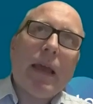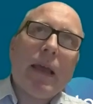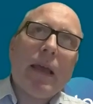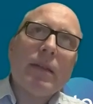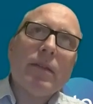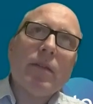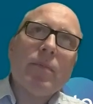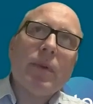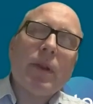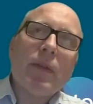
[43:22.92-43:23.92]

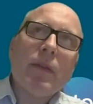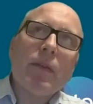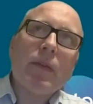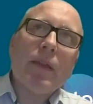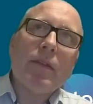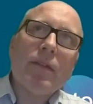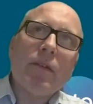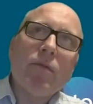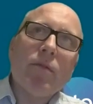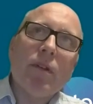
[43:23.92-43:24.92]
But I think that there's
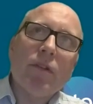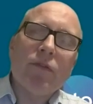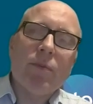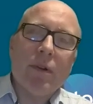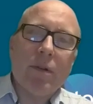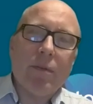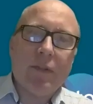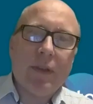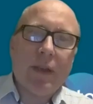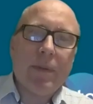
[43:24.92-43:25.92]
still a lot of work
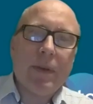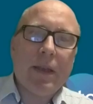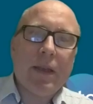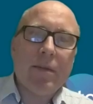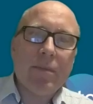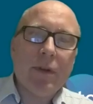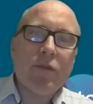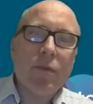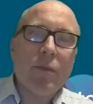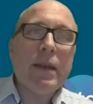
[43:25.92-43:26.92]
which is happening at a
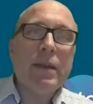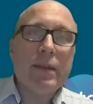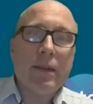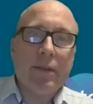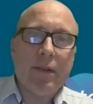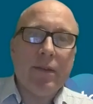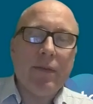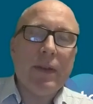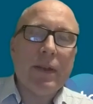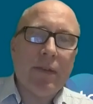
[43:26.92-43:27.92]
much more basic
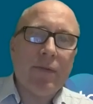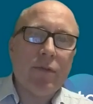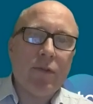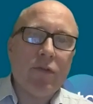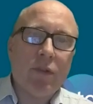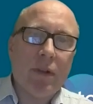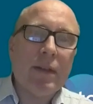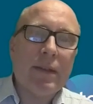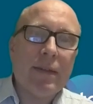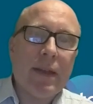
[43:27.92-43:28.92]
scientific level to try and
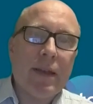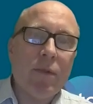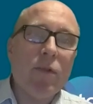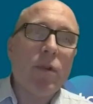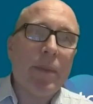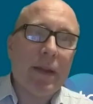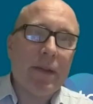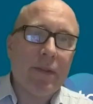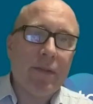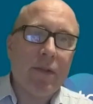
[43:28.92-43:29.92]
understand more
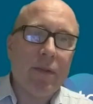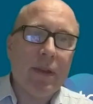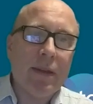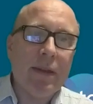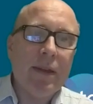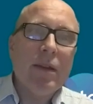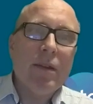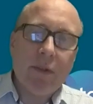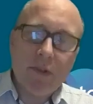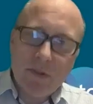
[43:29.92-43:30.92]
about dystonia,
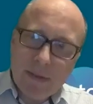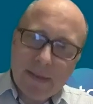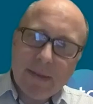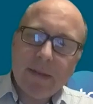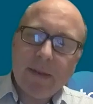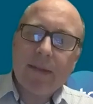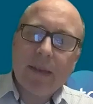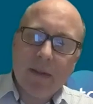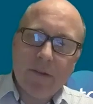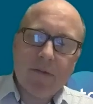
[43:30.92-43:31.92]
which does
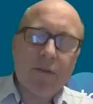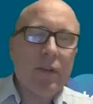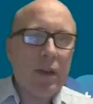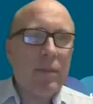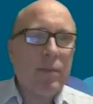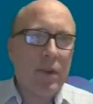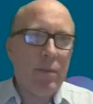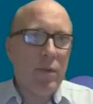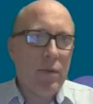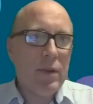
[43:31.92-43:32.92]
take a long time to
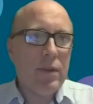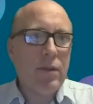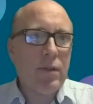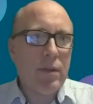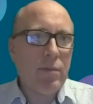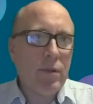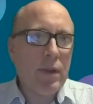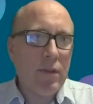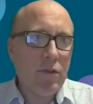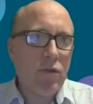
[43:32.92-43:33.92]
come through
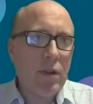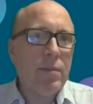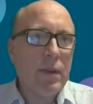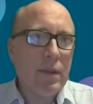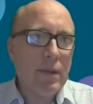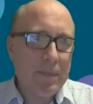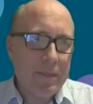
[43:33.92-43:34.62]
into treatments.